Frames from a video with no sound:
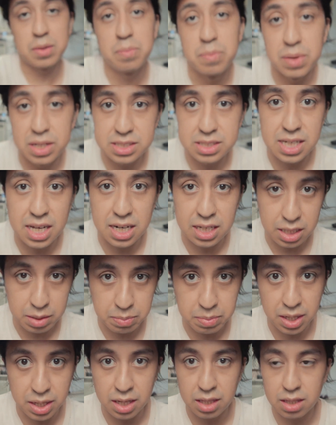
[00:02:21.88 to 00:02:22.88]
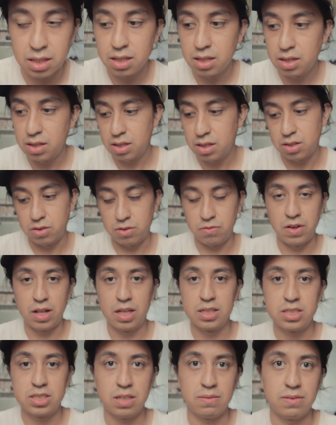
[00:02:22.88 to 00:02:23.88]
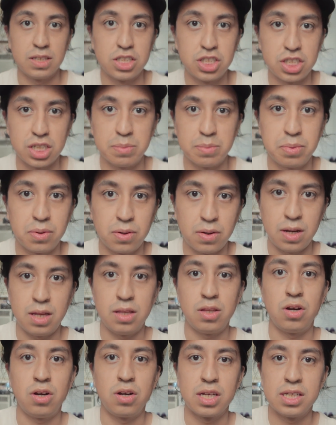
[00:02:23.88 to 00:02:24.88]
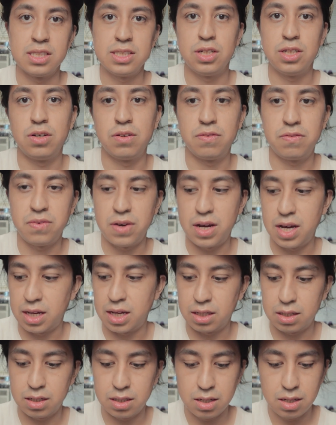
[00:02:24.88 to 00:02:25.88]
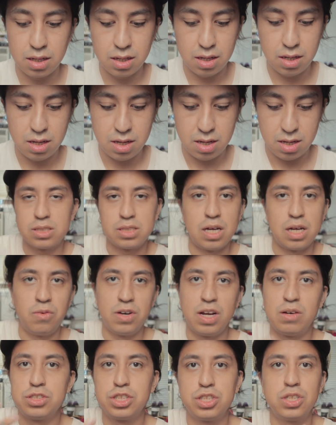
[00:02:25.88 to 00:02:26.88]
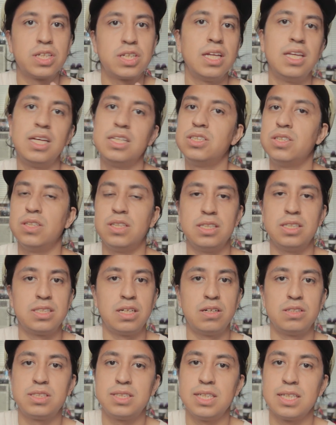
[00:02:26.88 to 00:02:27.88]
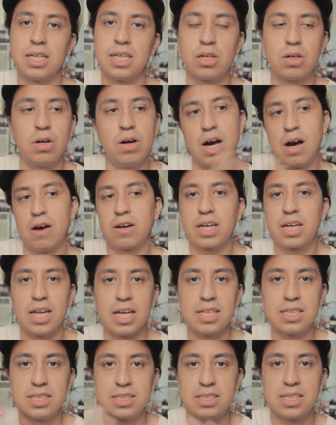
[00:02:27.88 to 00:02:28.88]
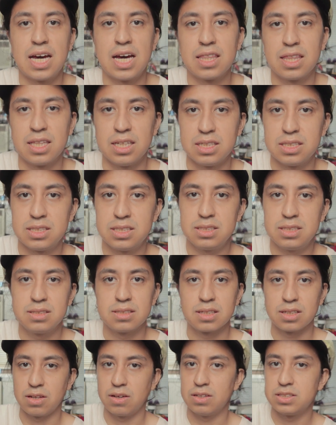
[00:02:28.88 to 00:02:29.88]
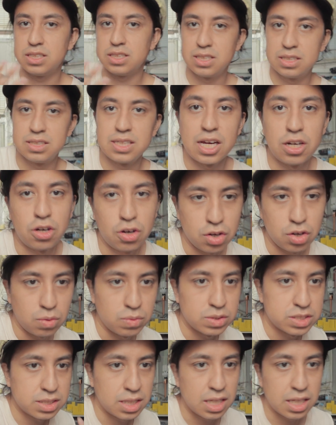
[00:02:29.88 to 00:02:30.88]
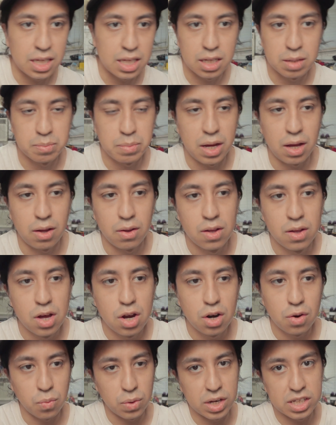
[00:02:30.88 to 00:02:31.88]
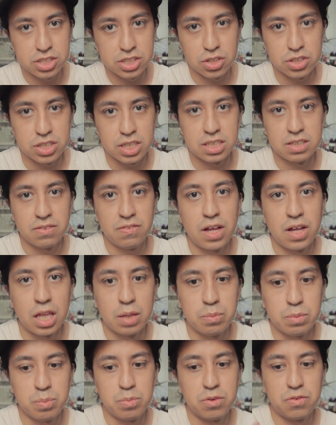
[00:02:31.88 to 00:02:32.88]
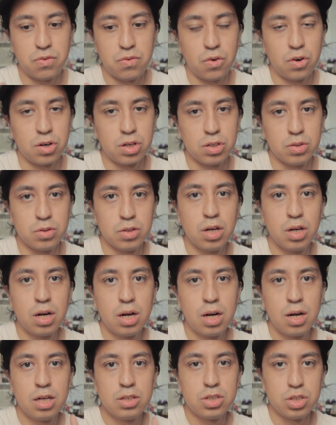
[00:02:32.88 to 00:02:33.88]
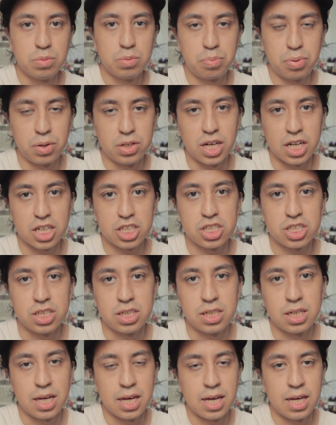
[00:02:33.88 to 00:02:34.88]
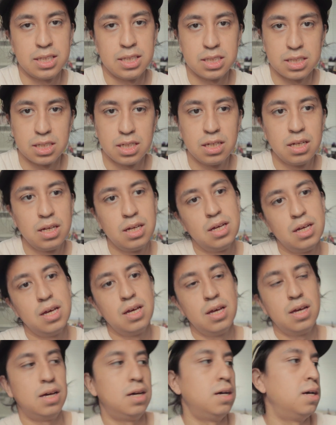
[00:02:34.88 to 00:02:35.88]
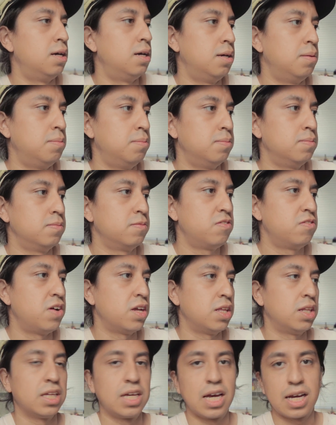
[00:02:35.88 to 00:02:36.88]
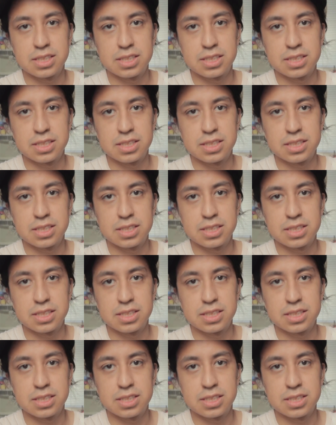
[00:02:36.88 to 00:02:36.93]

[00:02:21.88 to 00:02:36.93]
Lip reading: them best at eBay. They're relatively cheaper and they're easier to find. When I was looking into this, I was thinking, oh, how can I design this? As a designer, you're always thinking about research and development before you do production and finally